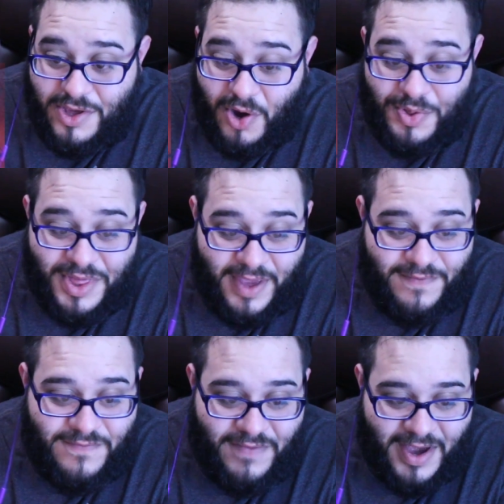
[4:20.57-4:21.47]
Yo, did they
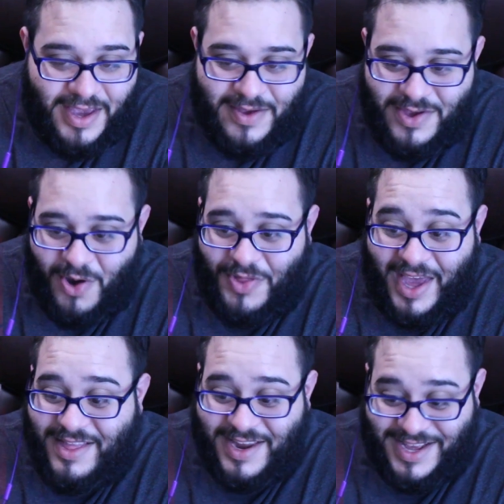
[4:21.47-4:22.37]
fight? Yo,
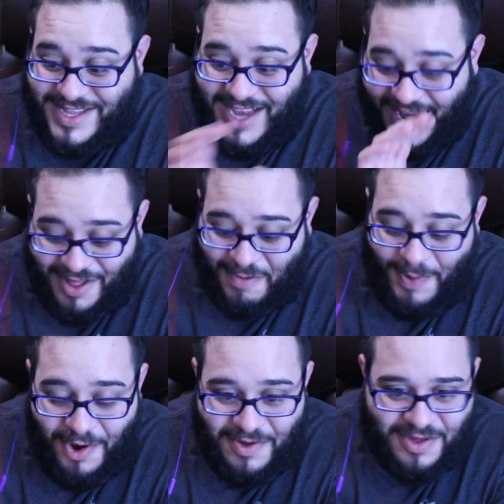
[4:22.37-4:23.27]
that's an intense
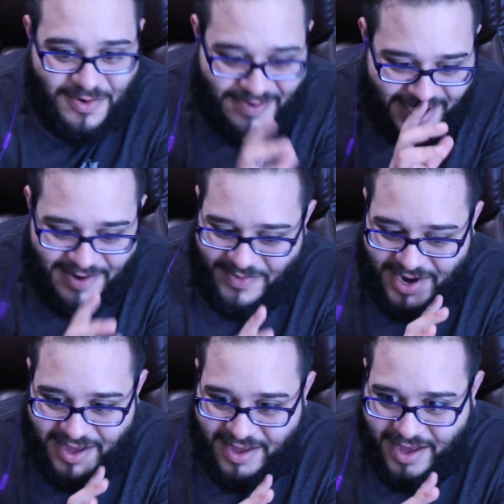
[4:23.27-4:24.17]
poster. Wait a
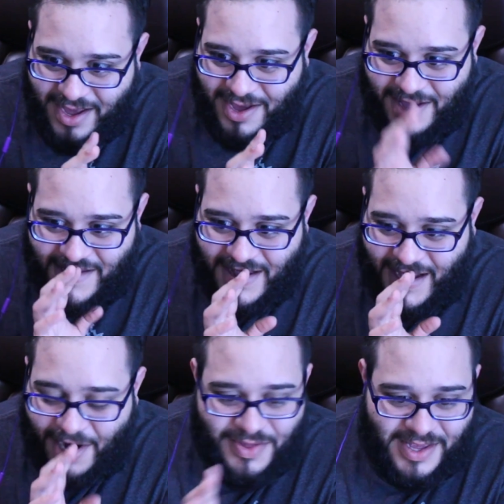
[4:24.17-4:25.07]
minute.
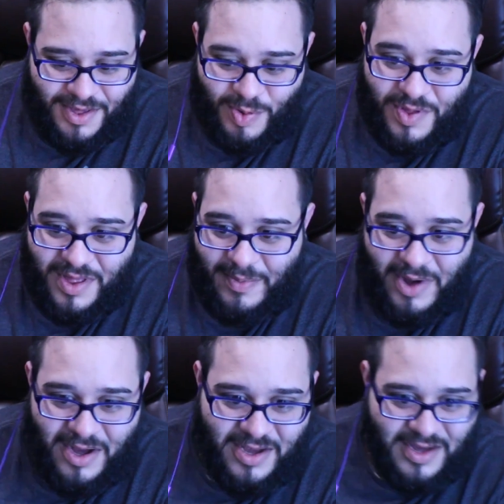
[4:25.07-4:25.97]
I don't think this was in the
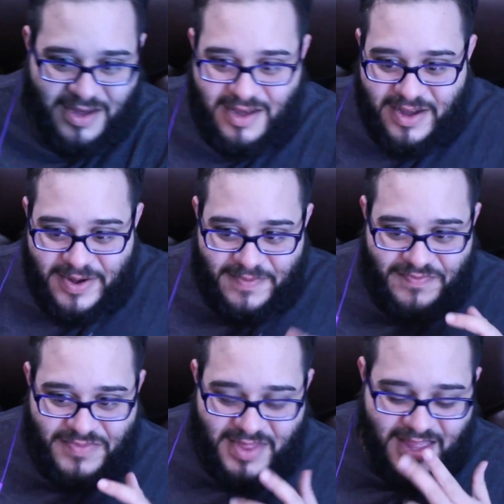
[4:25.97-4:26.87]
manga.
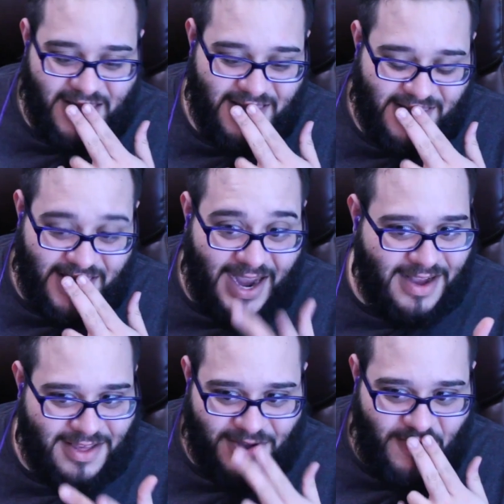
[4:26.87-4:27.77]

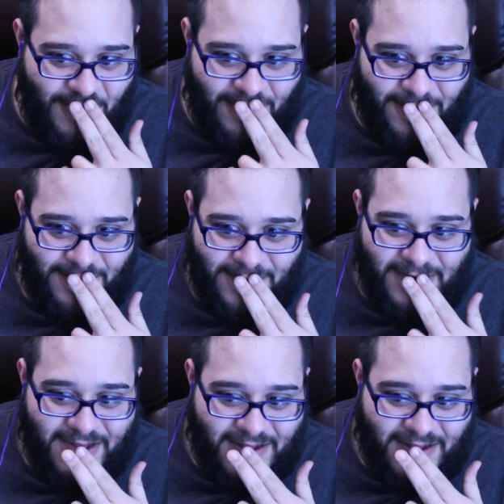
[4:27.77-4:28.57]
That's cool.